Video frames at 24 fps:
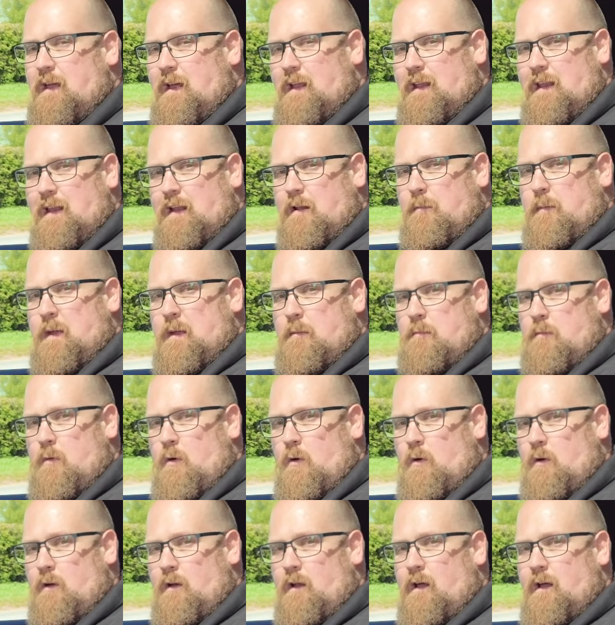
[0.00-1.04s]
a little bit
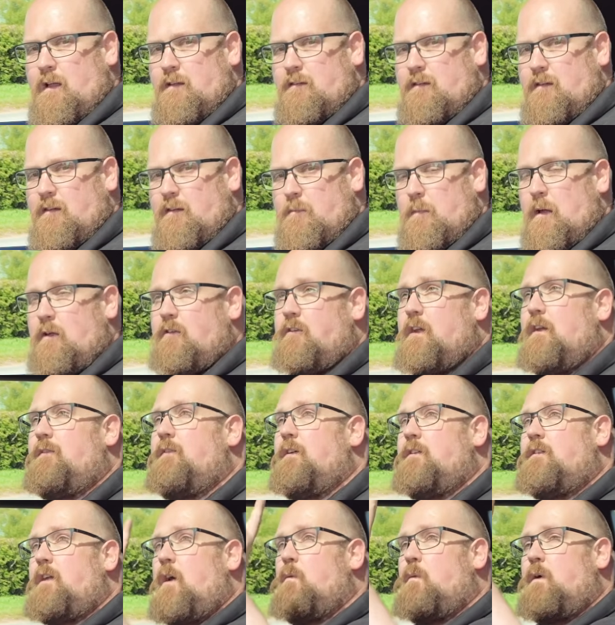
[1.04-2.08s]
more light, especially if
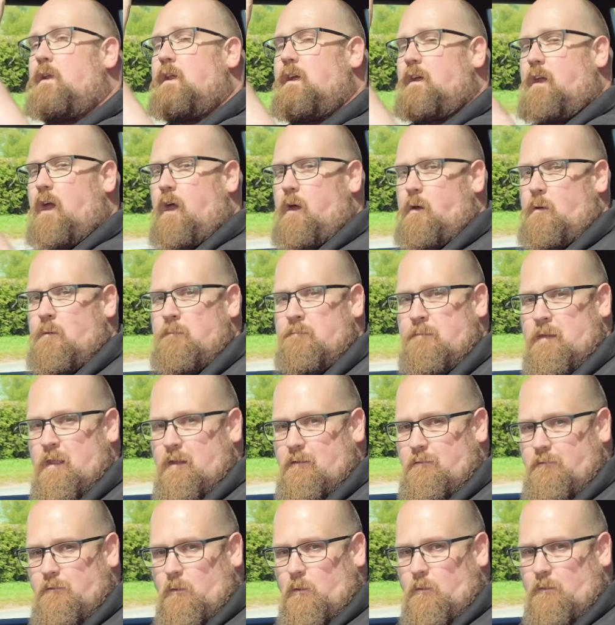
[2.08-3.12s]
you don't want to go
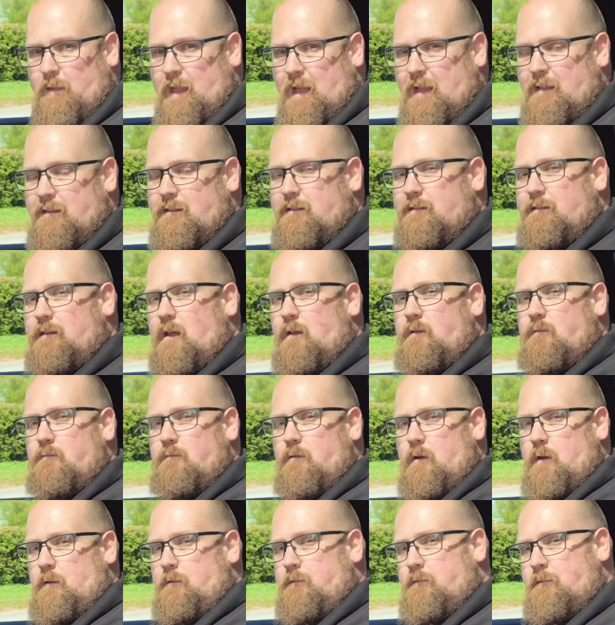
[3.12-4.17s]
for that
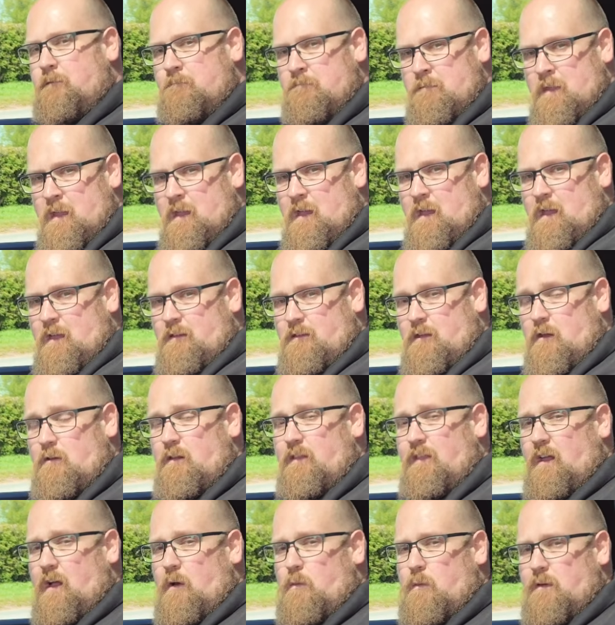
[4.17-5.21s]
sunroof. The
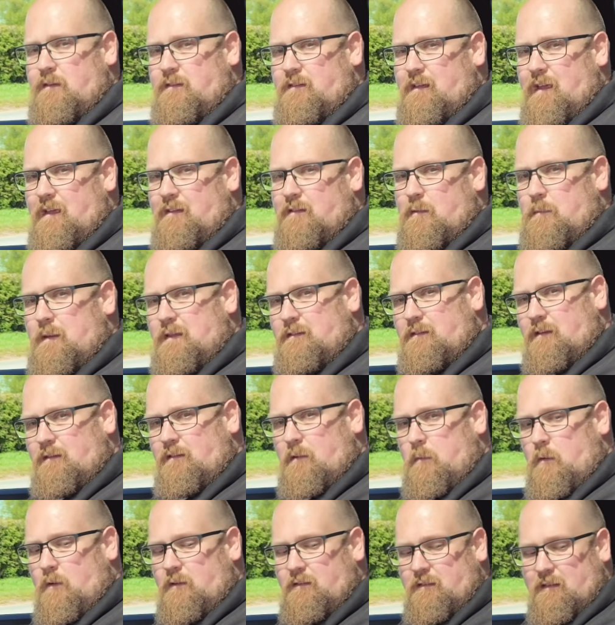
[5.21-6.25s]
only thing I would say is a bit
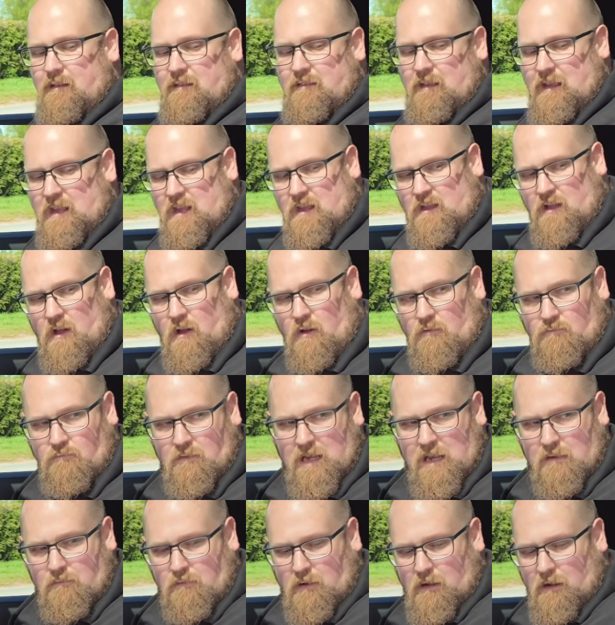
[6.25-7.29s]
disappointing is that you can't
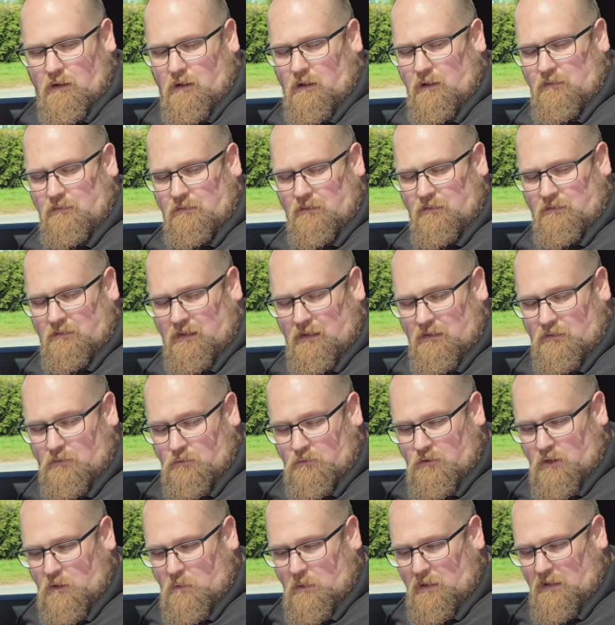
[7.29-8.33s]
really recline the seats
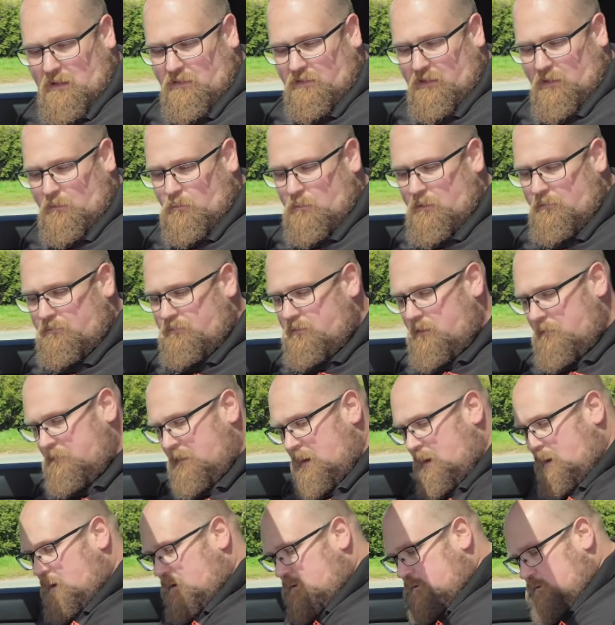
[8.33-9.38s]
or do anything with them,
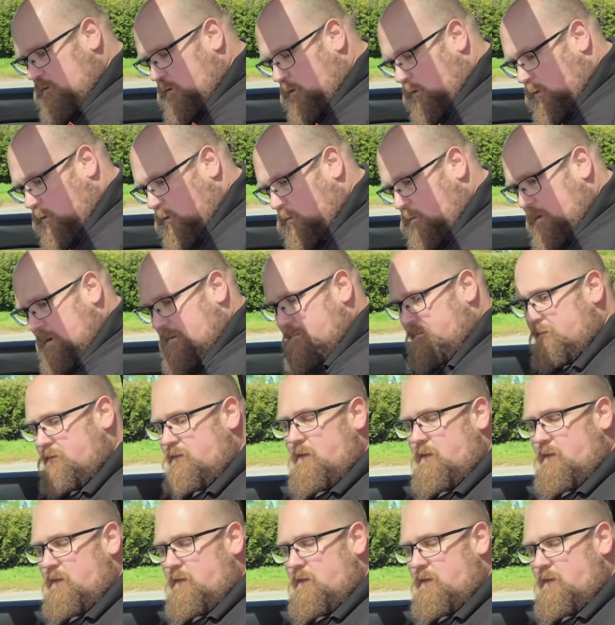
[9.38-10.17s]
nor with